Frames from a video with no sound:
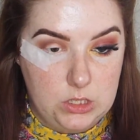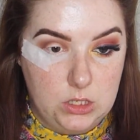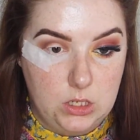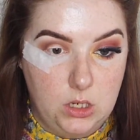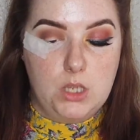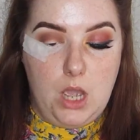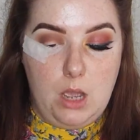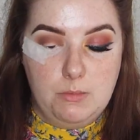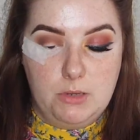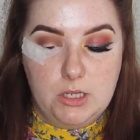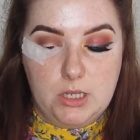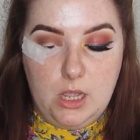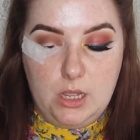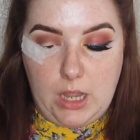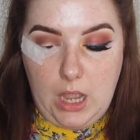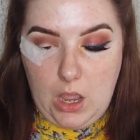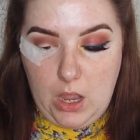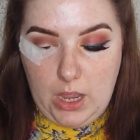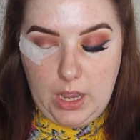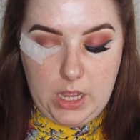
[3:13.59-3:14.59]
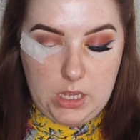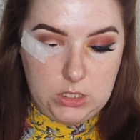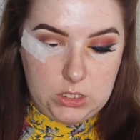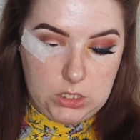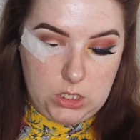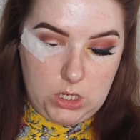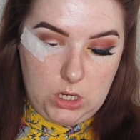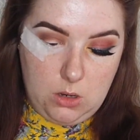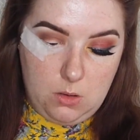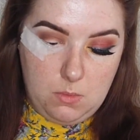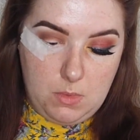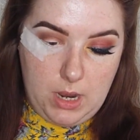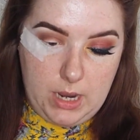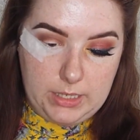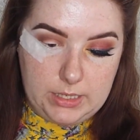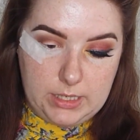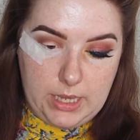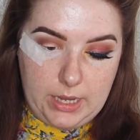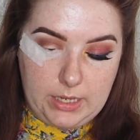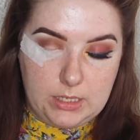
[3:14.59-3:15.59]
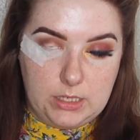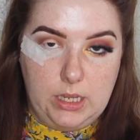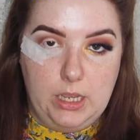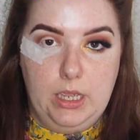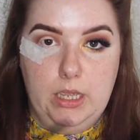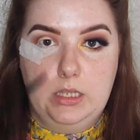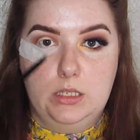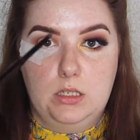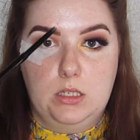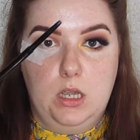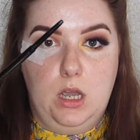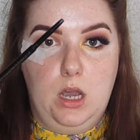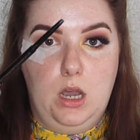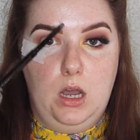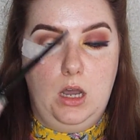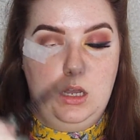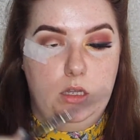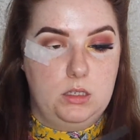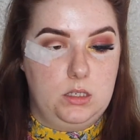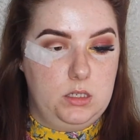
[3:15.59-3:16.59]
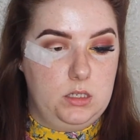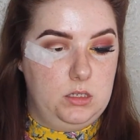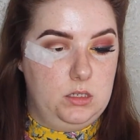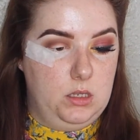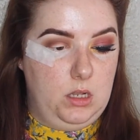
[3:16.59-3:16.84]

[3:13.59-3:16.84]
So I'm just going to go into my NYX Kitten Tarte